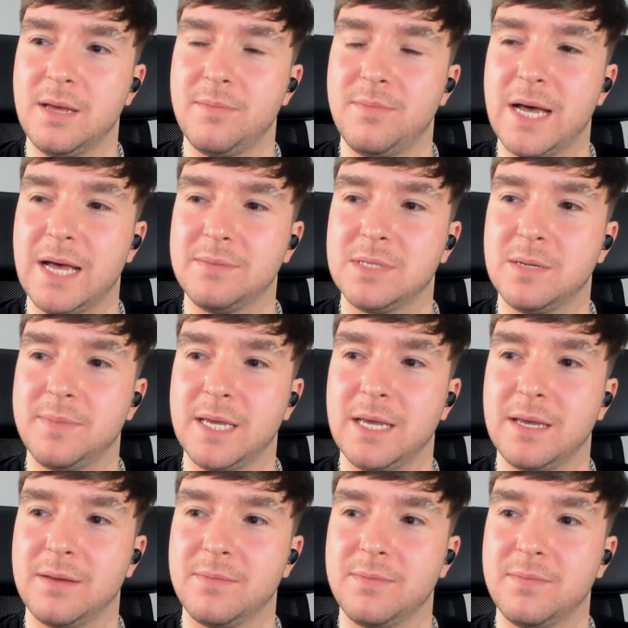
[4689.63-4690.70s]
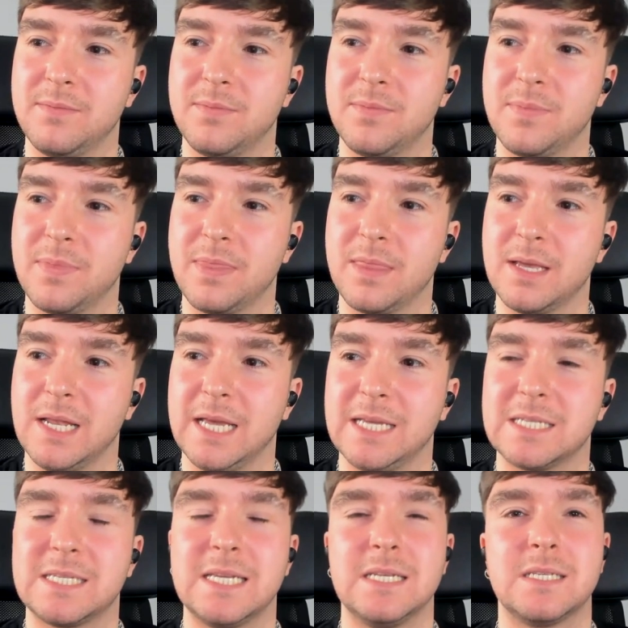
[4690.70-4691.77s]
perhaps a bit like
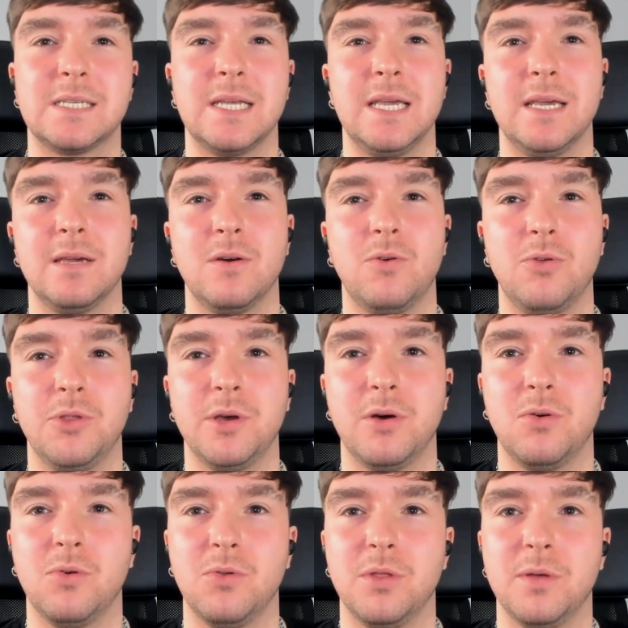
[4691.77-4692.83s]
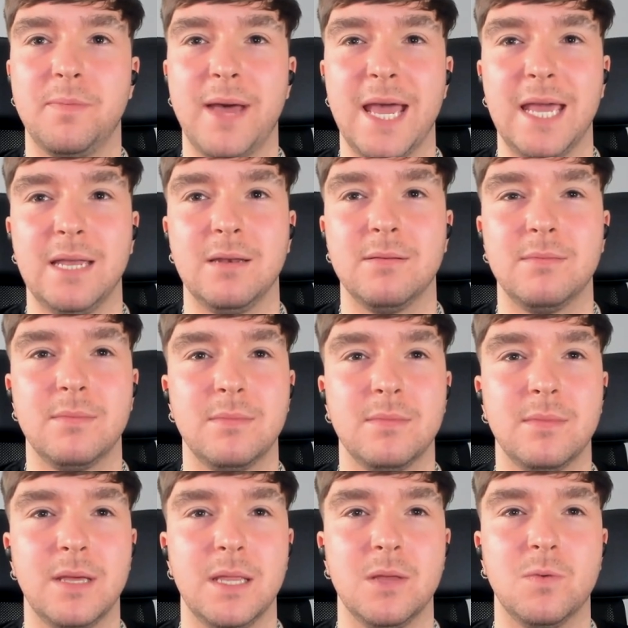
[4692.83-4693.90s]
seeing all the all the pain
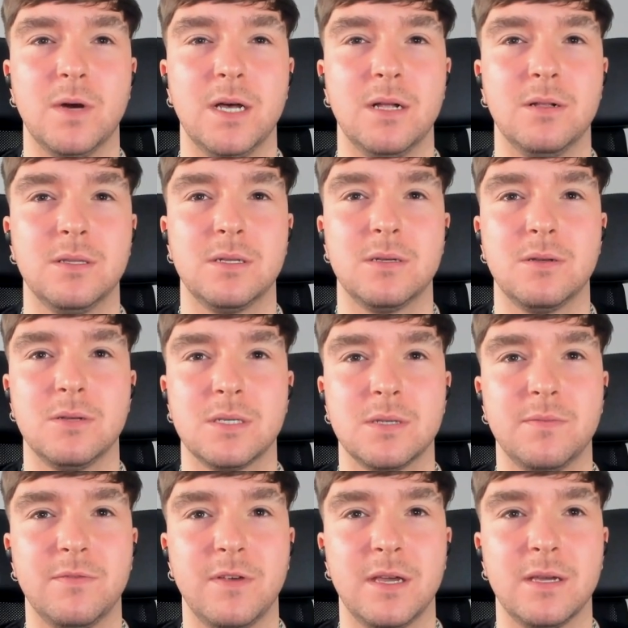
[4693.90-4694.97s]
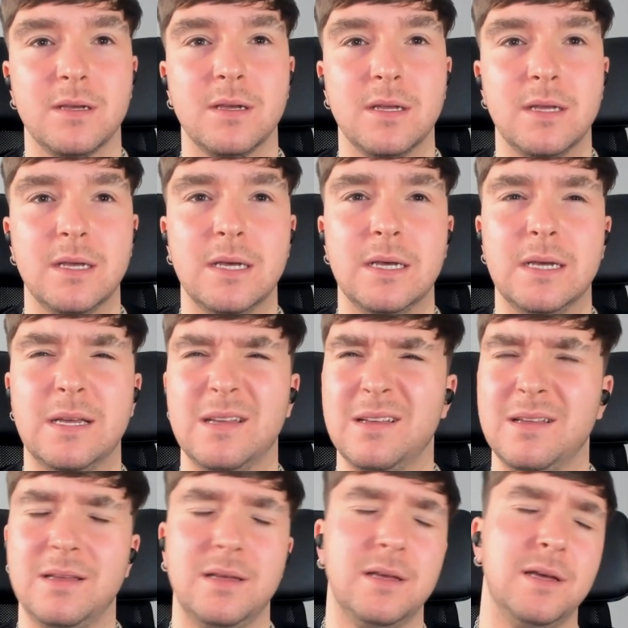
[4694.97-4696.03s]
in the world or something. Mm-hmm.
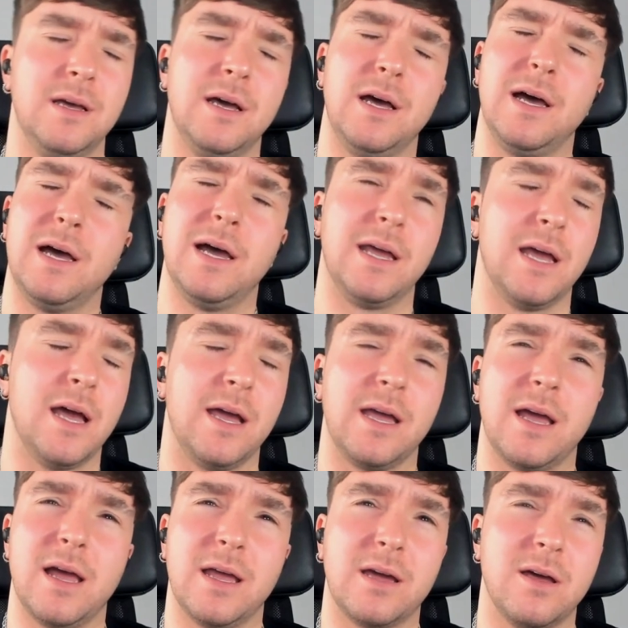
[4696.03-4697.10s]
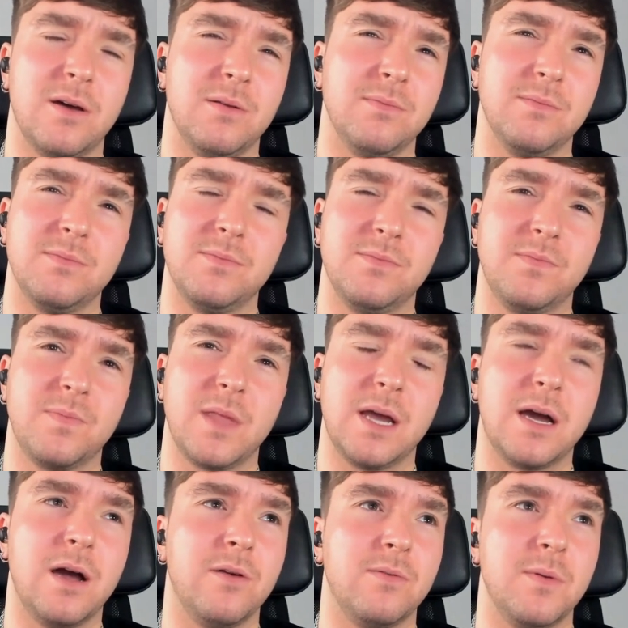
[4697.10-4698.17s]
I, I I can't I
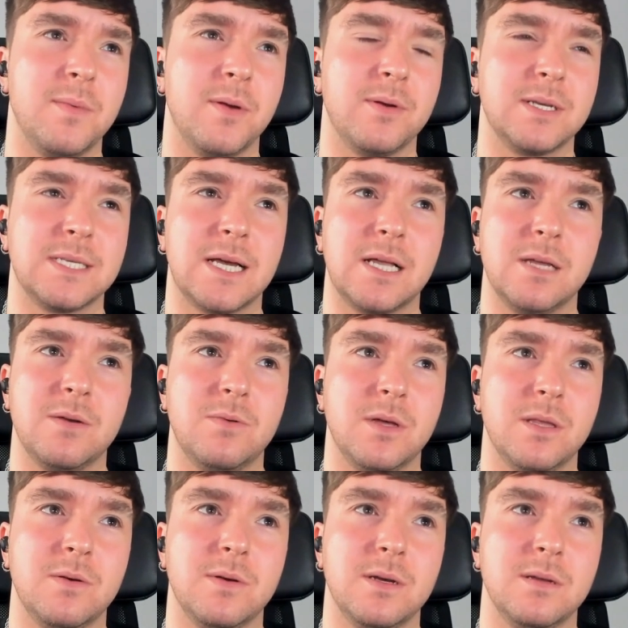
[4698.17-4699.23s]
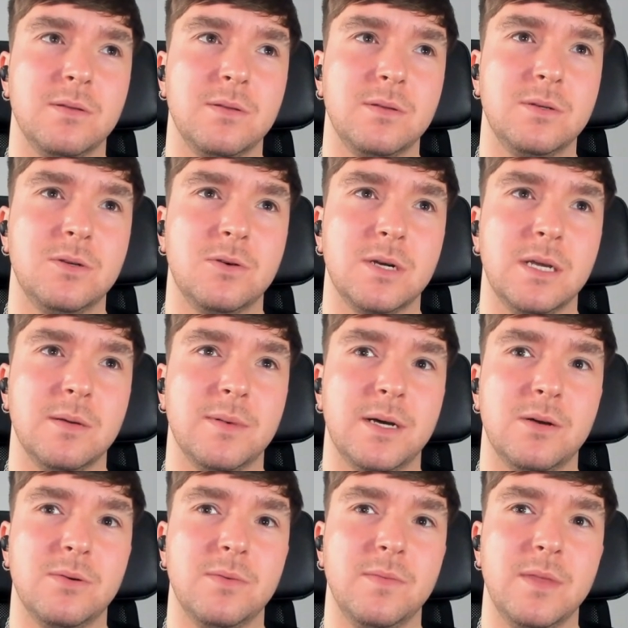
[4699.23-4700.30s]
can't remember exactly what they were talking
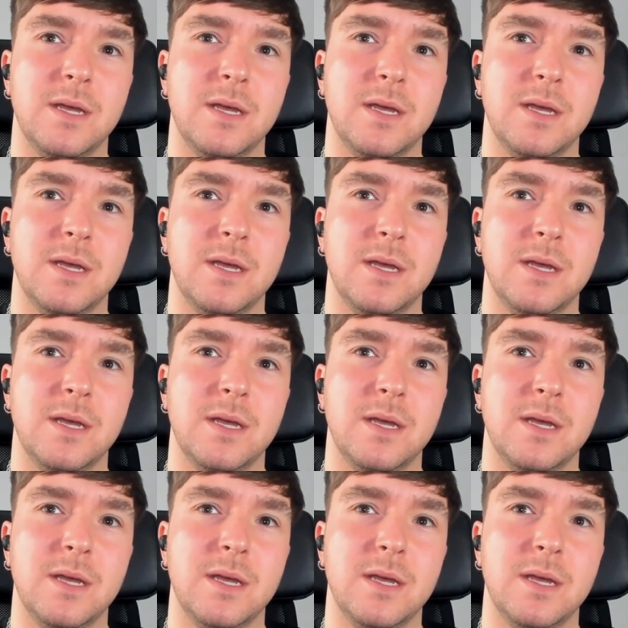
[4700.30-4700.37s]
about.